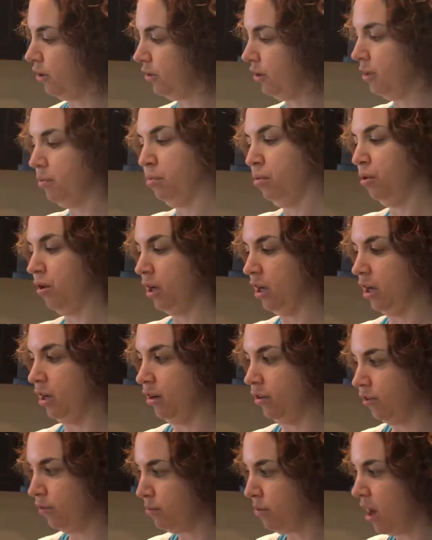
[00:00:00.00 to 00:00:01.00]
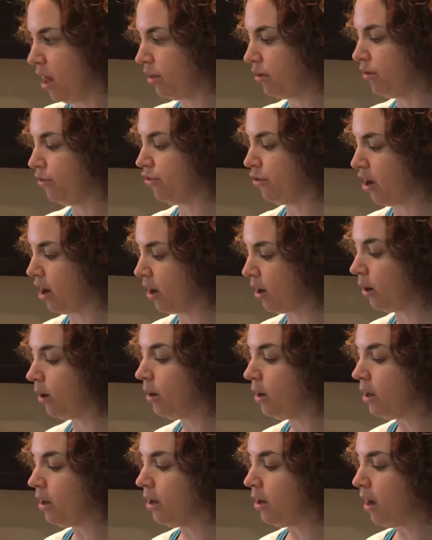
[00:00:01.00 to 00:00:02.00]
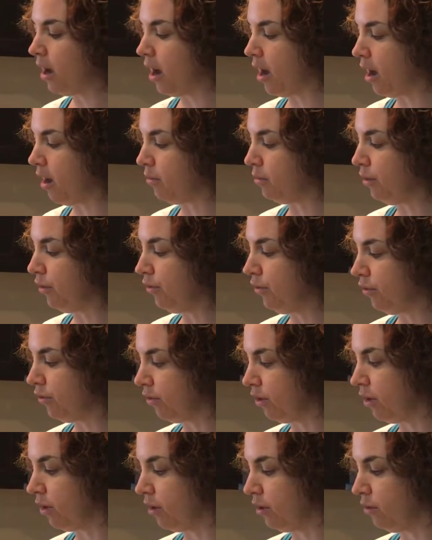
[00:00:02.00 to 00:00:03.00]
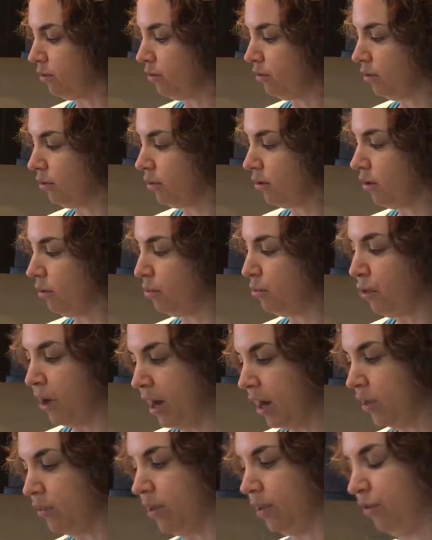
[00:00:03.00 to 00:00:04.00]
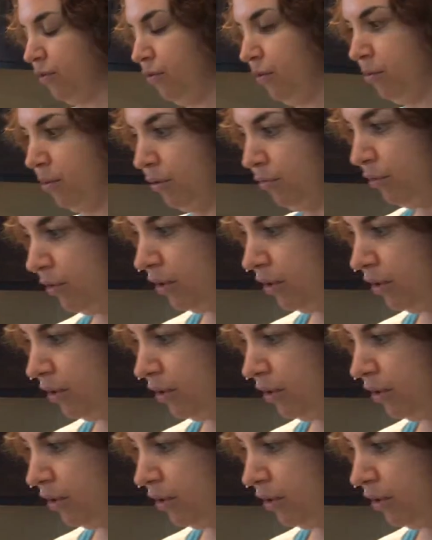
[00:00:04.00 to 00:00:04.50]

here, and then put it in a smaller jar. This is a brand that's from the